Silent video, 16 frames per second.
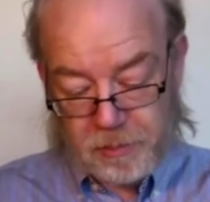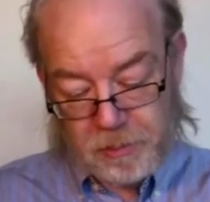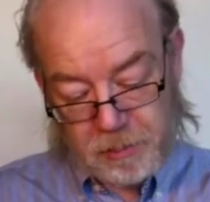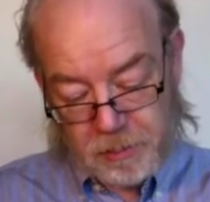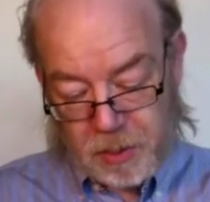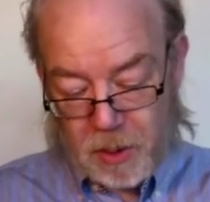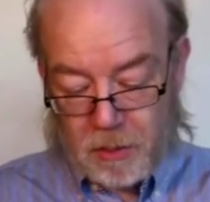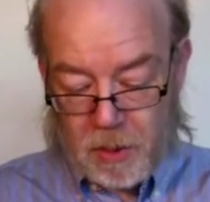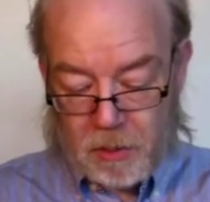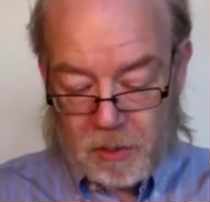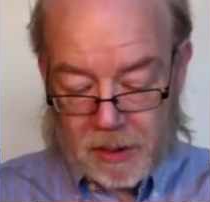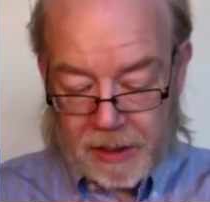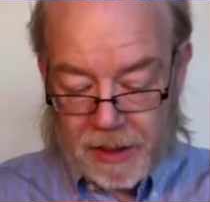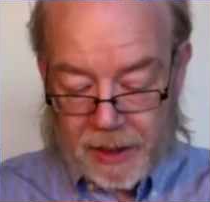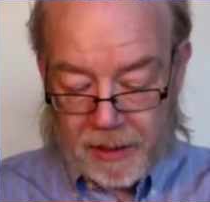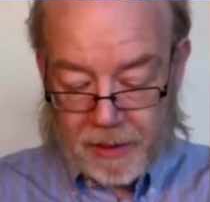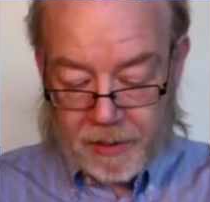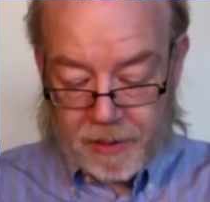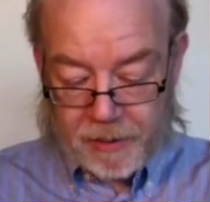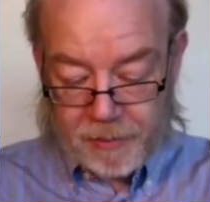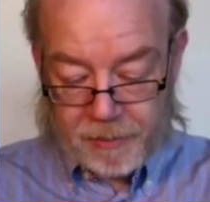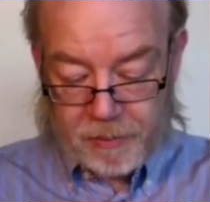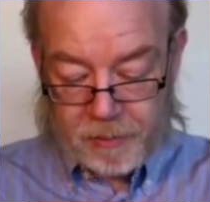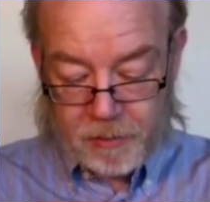probably leather,
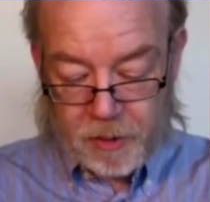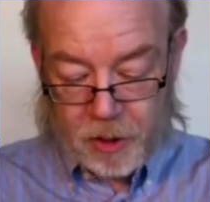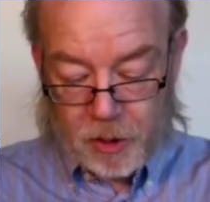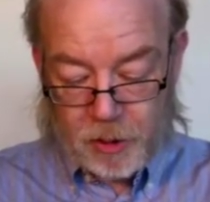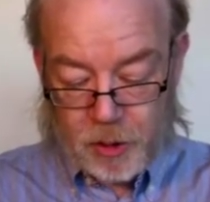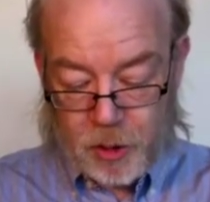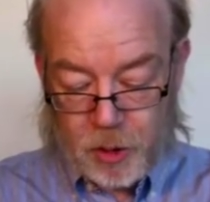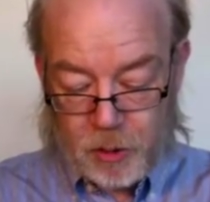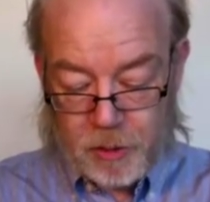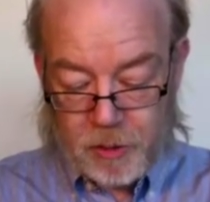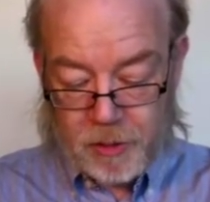not sure.